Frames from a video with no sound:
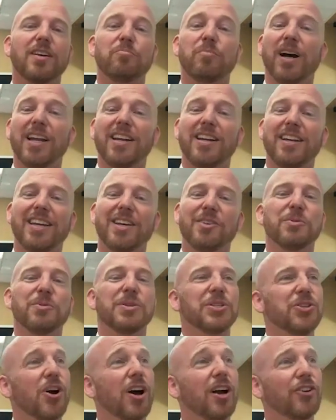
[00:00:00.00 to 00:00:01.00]
but it
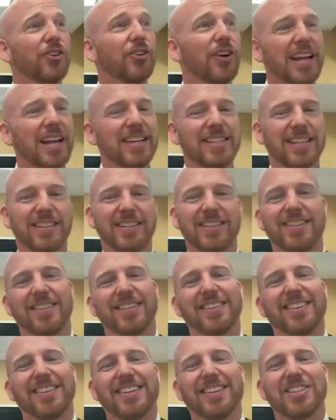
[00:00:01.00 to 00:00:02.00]
was not granted.
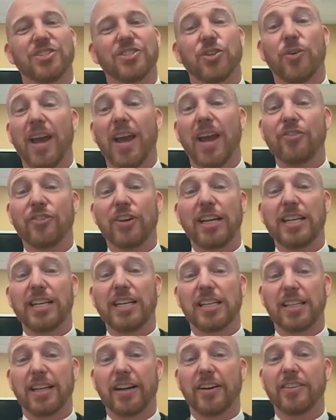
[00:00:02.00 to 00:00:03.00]
So Henry
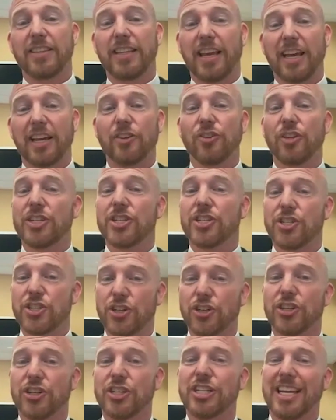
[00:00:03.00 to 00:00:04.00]
declared the English
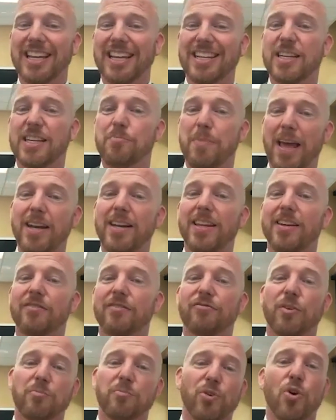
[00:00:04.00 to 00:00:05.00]
Church
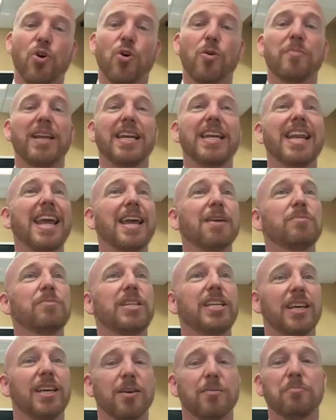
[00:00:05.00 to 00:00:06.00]
independent from Rome and
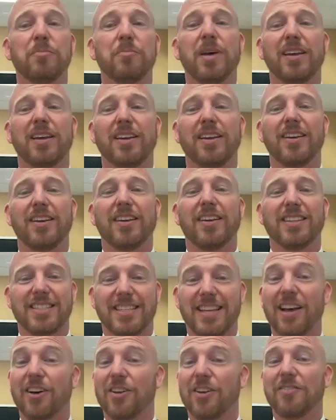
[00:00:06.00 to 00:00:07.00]
named
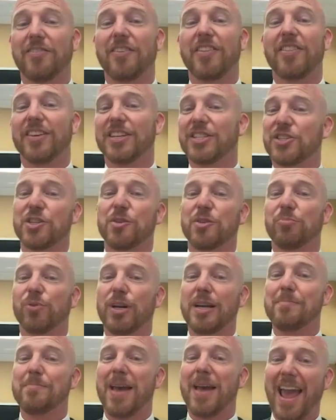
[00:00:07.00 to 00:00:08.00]
himself the
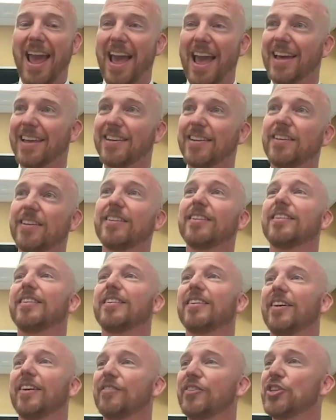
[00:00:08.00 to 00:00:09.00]
supreme head
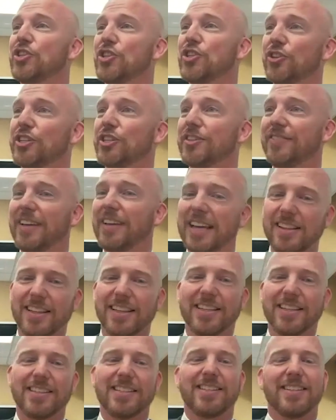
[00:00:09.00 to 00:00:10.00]
of the Church of
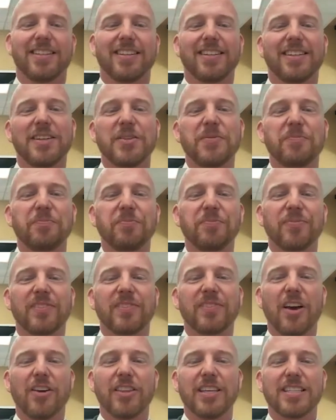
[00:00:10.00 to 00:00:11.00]
England.
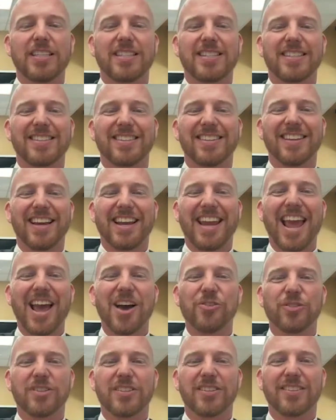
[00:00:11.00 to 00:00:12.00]
Now, this
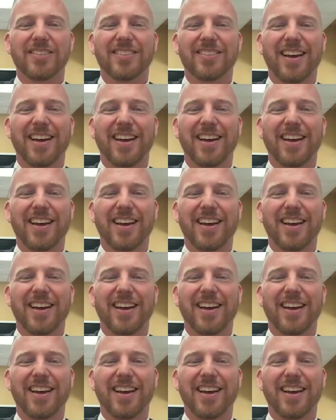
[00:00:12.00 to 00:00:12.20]
account,